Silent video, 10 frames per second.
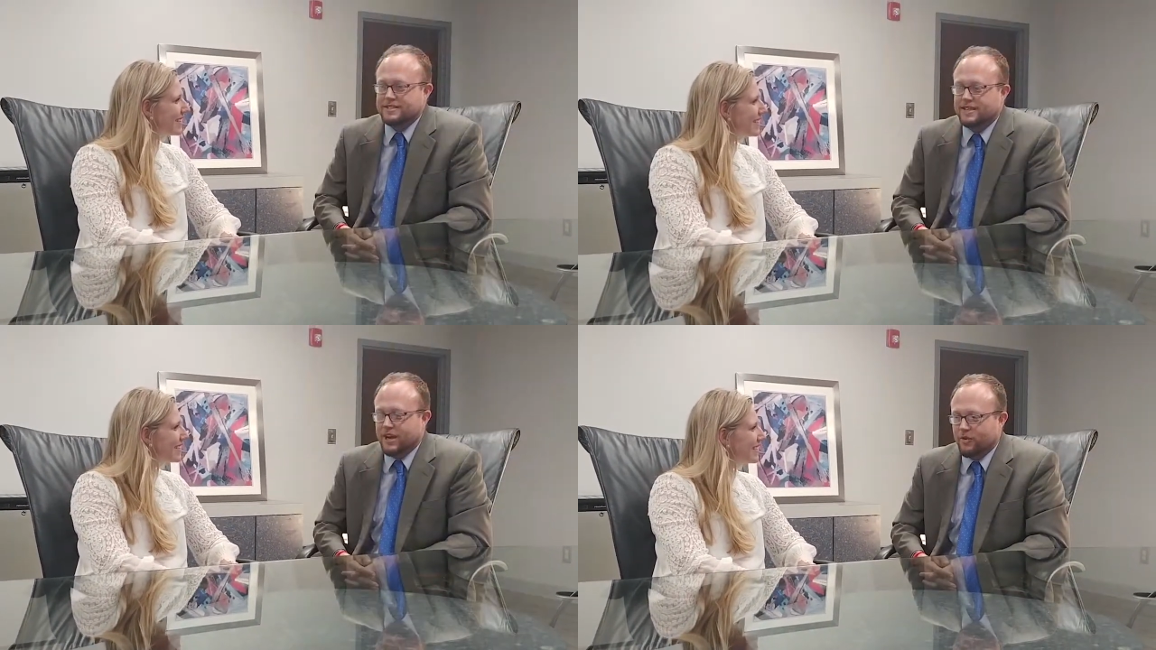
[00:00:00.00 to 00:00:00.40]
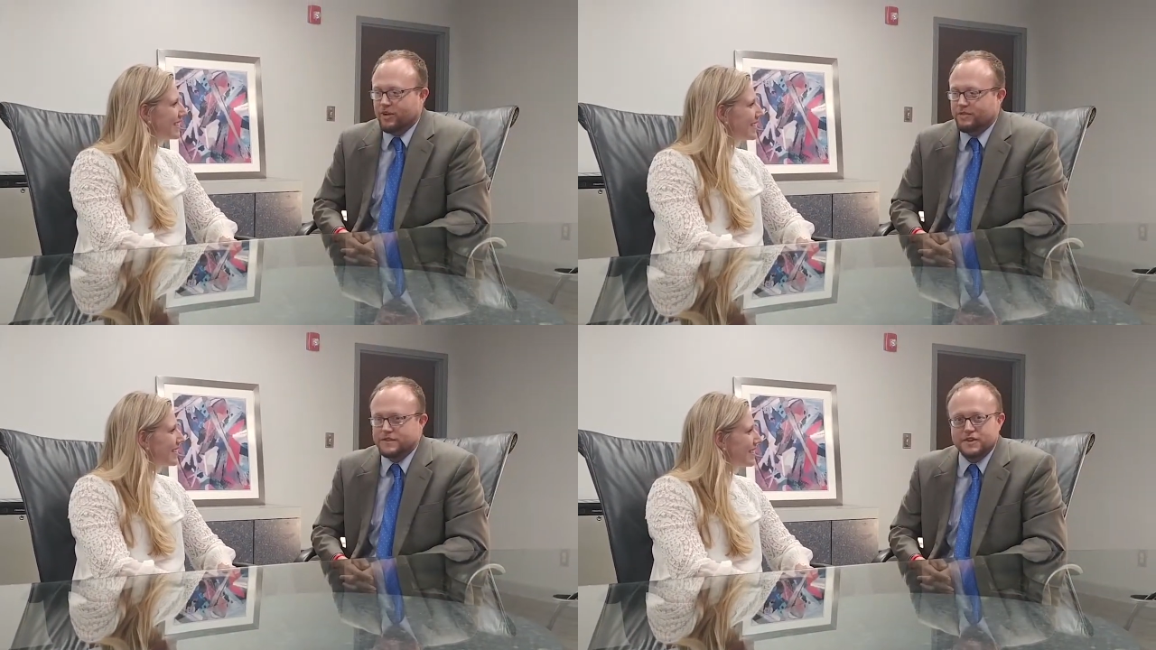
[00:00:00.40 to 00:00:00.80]
Speaker 1: scary
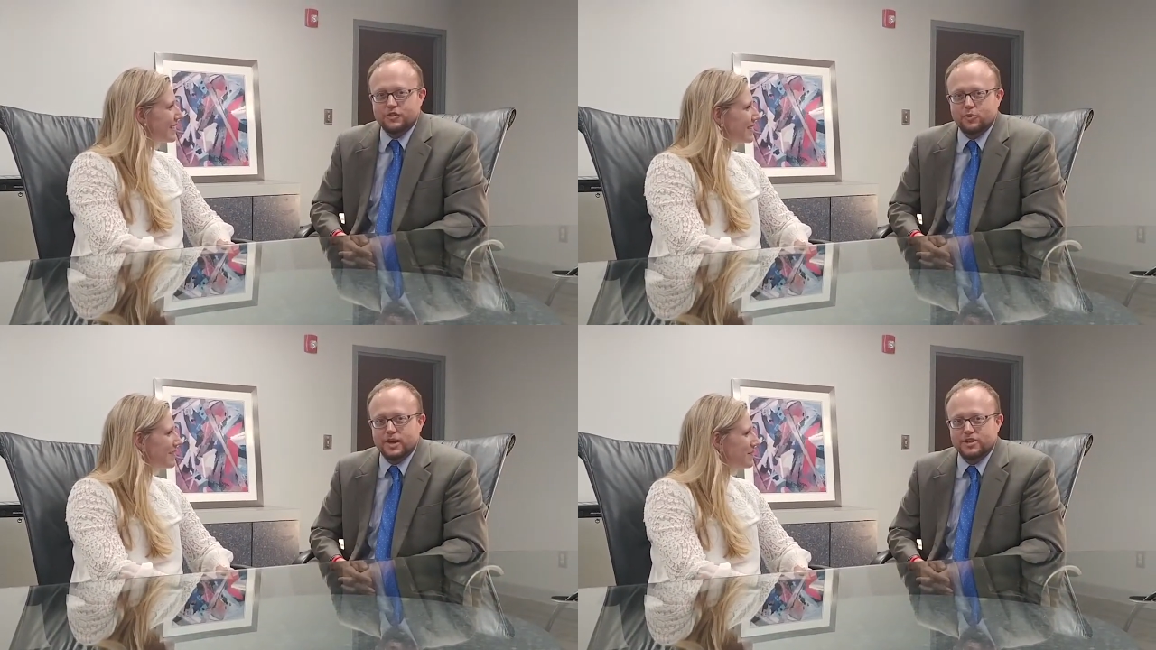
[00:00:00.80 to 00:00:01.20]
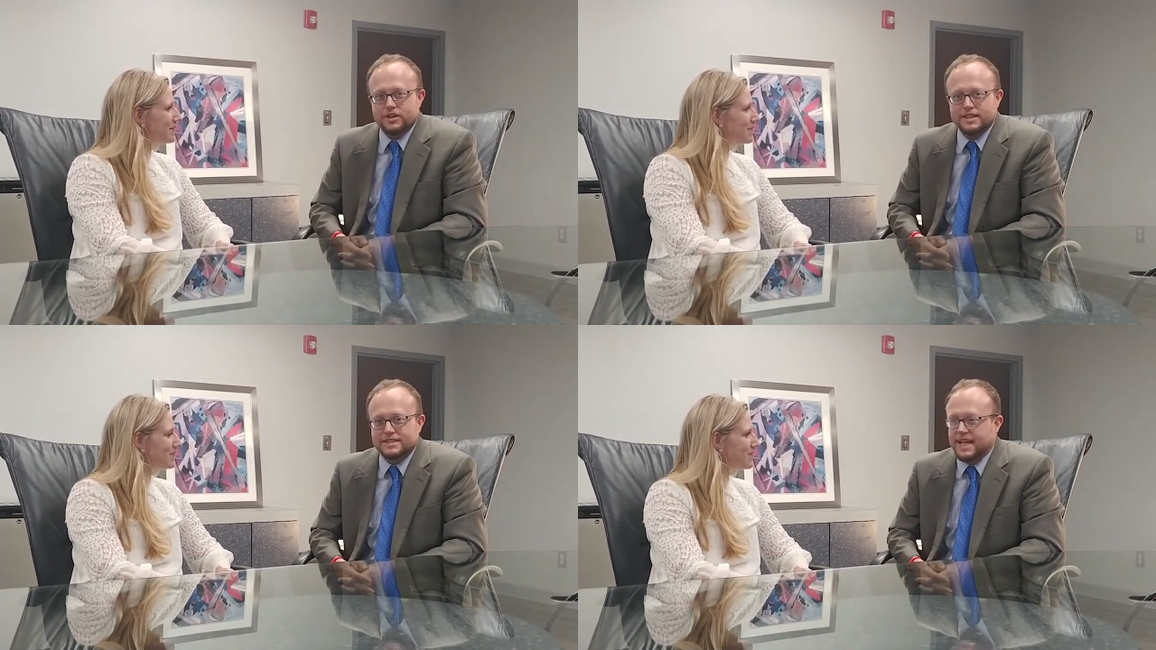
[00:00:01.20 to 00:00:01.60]
of a
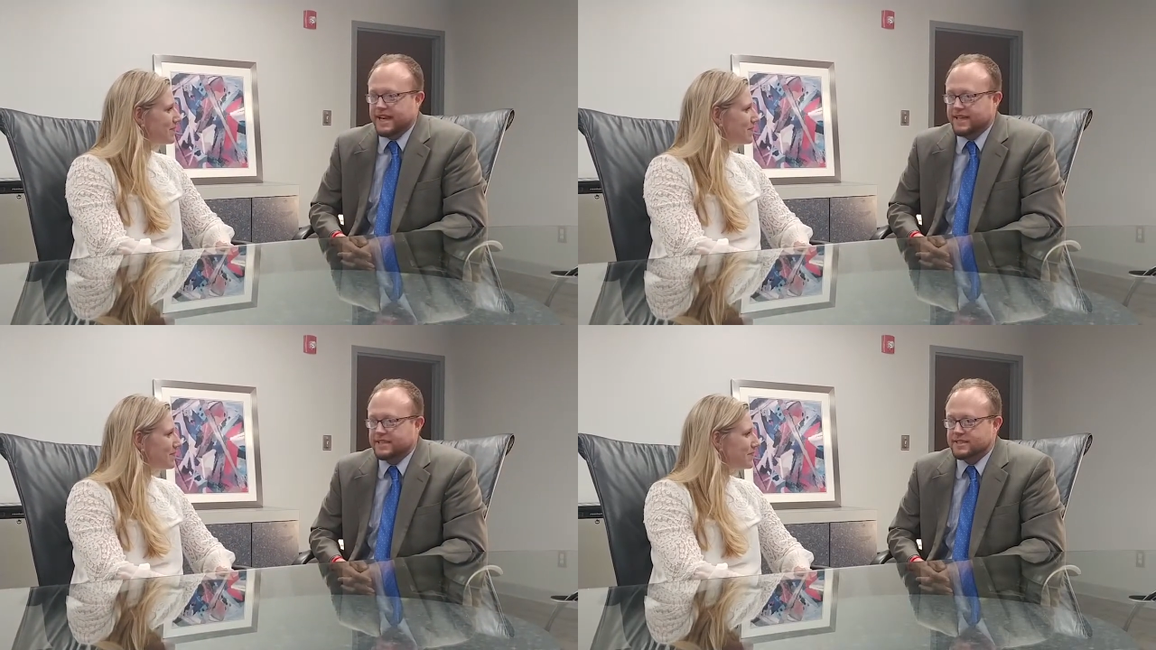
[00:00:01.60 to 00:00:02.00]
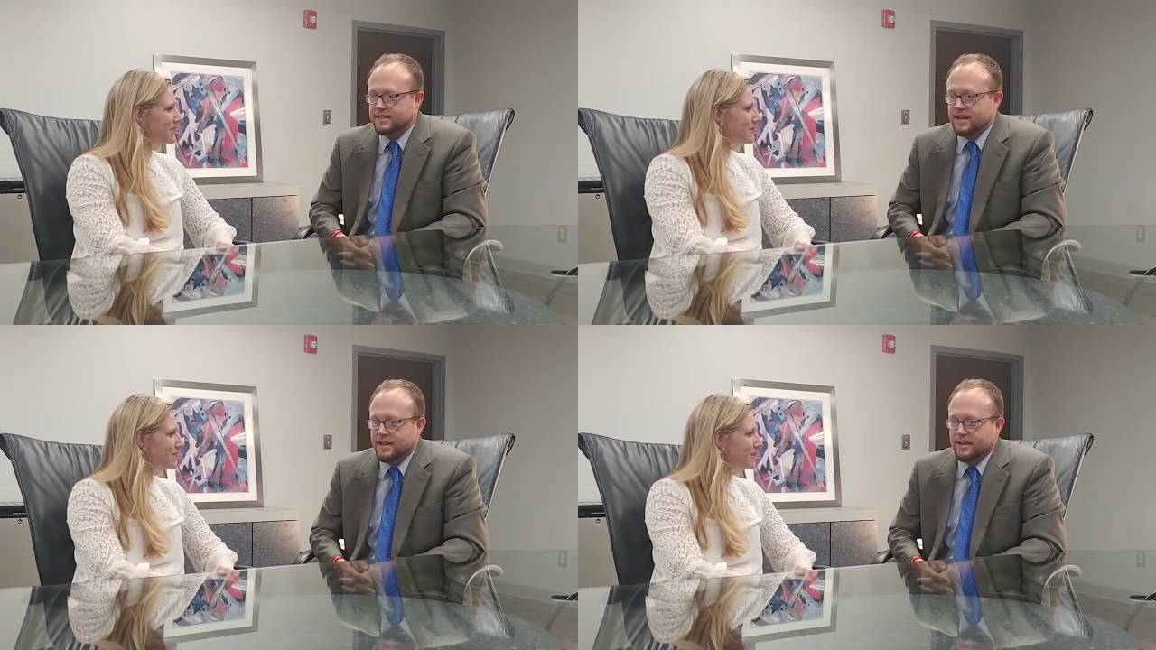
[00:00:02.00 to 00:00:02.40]
situation as that
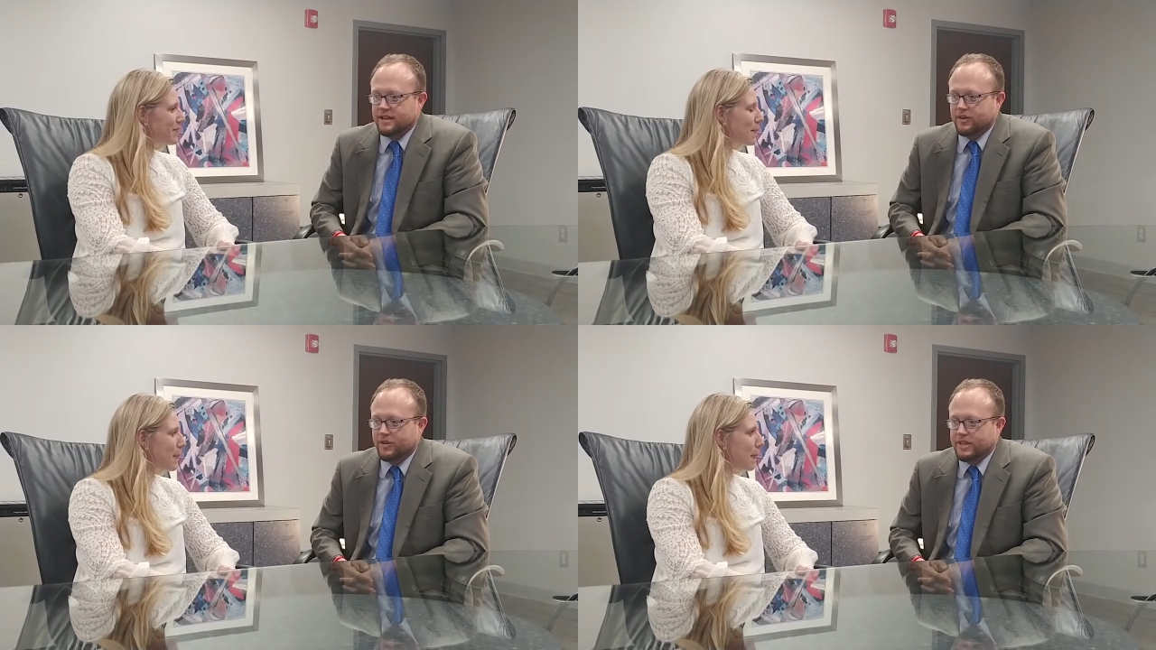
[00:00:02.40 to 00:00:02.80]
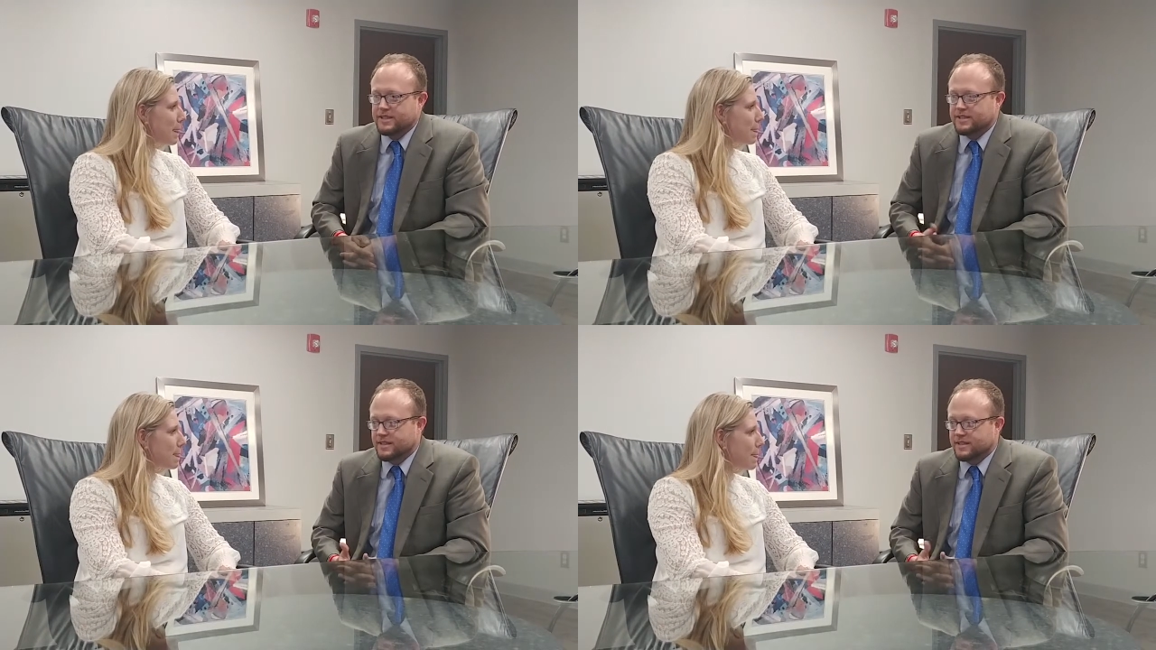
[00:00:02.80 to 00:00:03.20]
is, you know, at
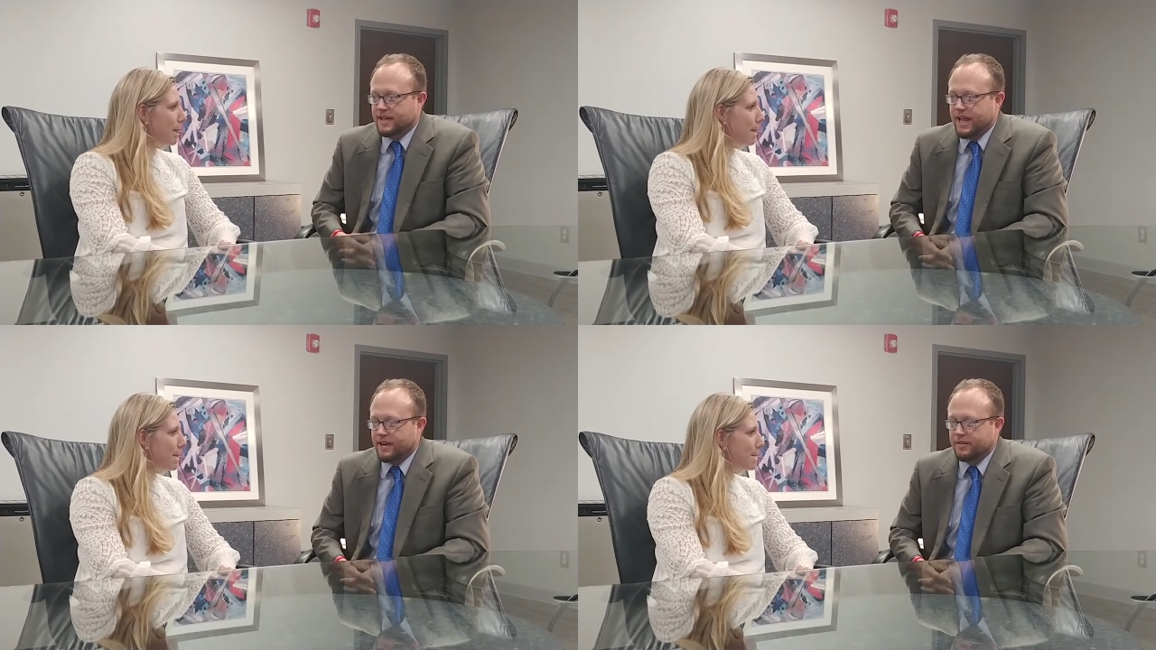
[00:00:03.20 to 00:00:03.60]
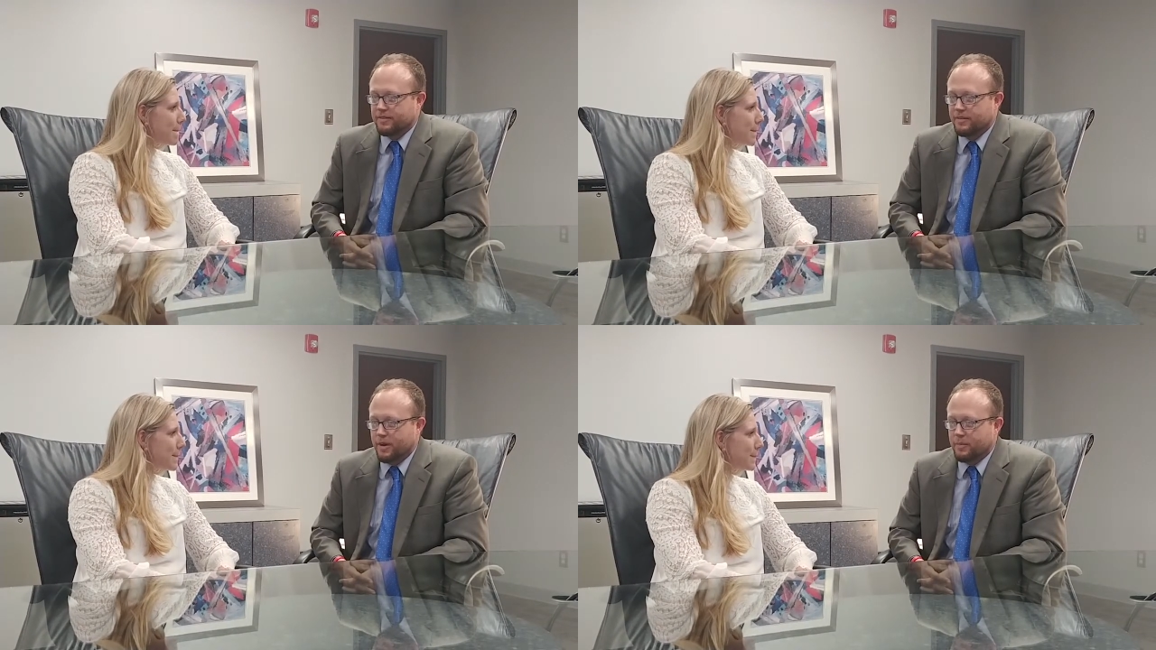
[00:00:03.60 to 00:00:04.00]
least it, it had a,
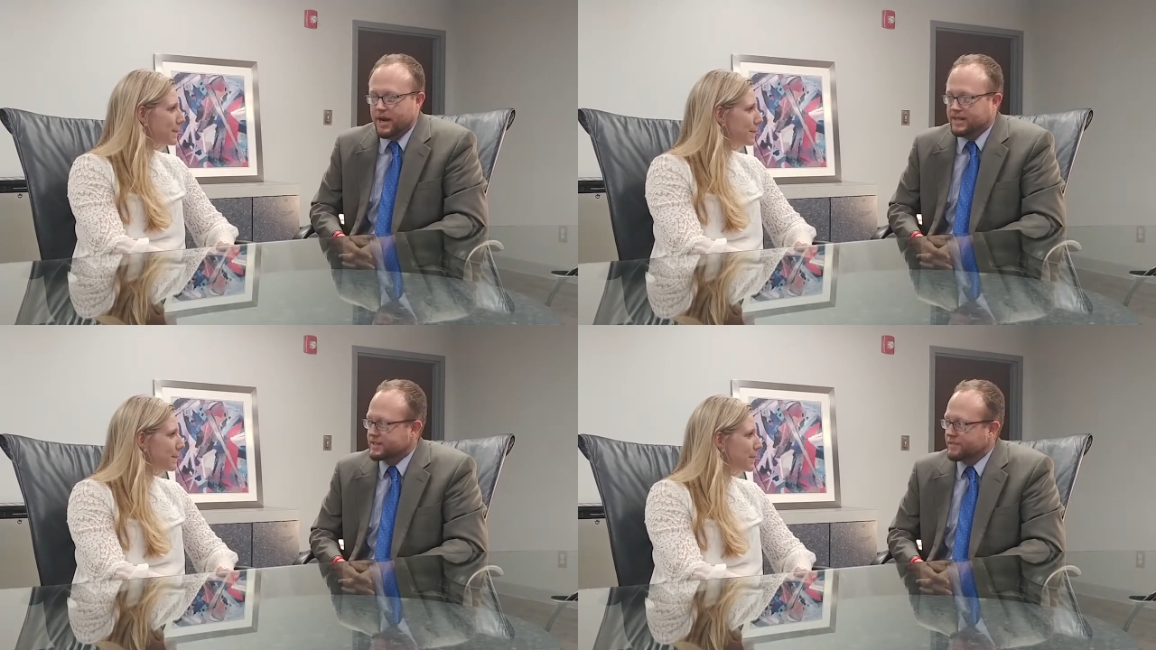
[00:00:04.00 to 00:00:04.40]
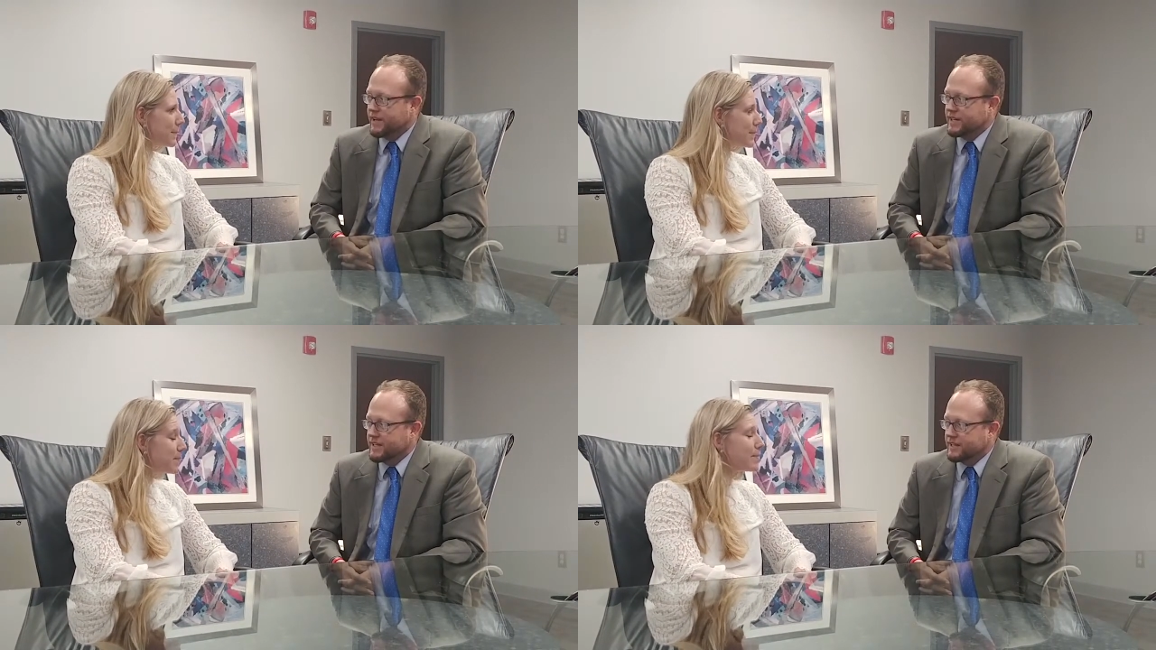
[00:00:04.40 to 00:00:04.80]
a positive
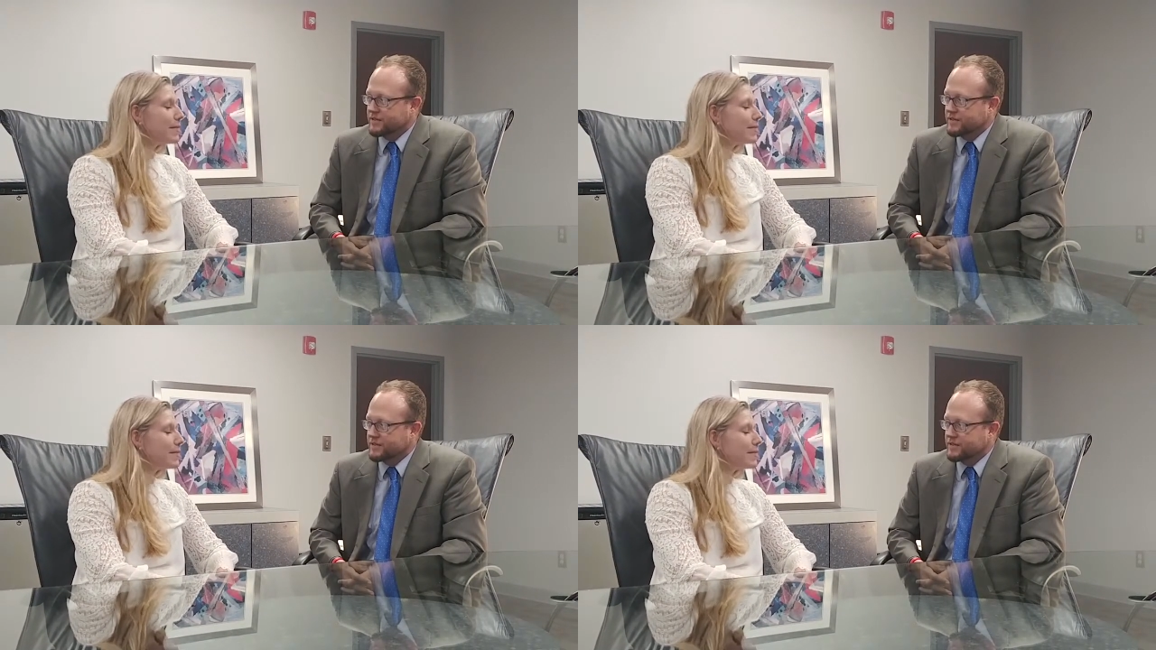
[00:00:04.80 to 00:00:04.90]
ending.